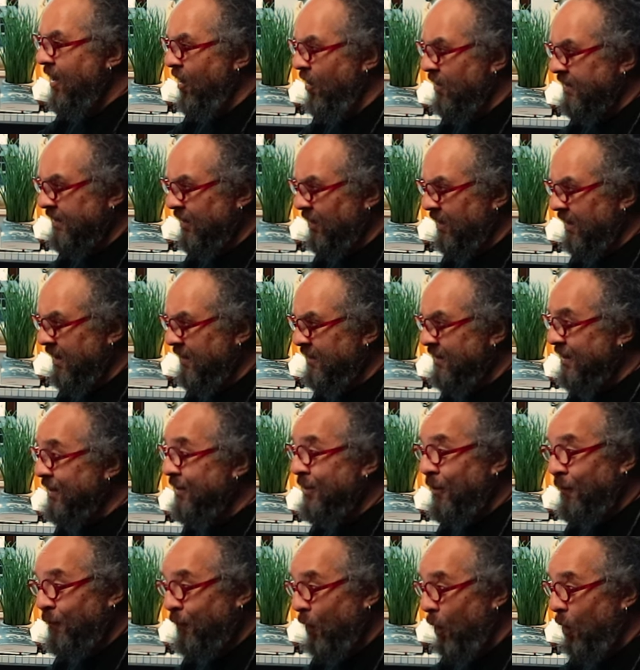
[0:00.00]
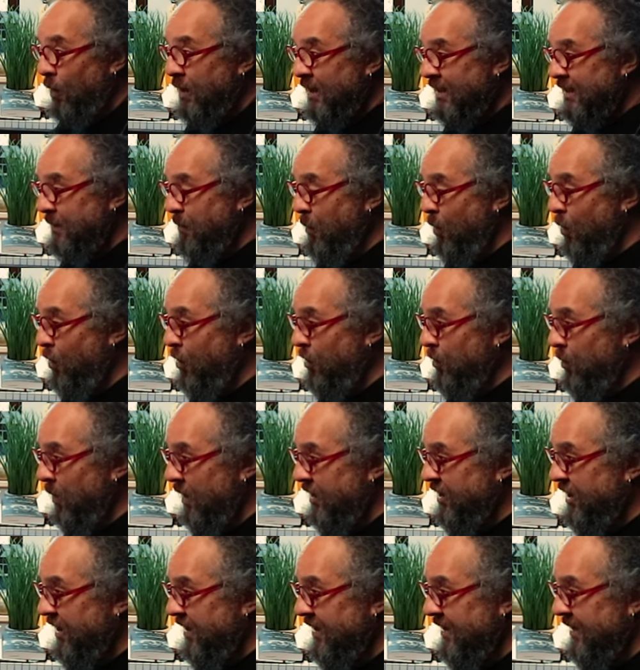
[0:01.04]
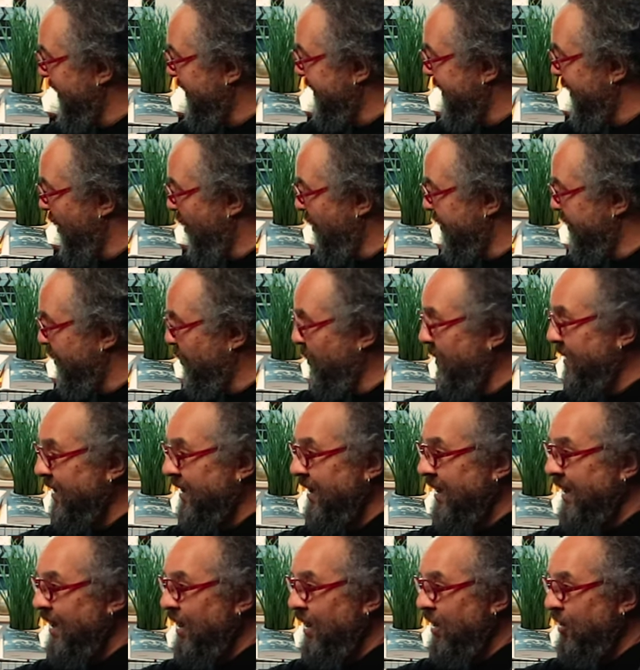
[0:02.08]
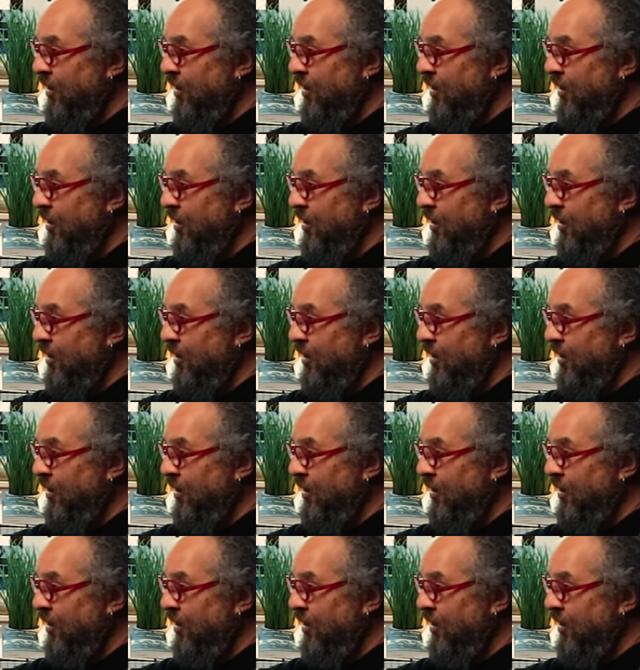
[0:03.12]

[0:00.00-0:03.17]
It also gives you the focus mode, which it does also in the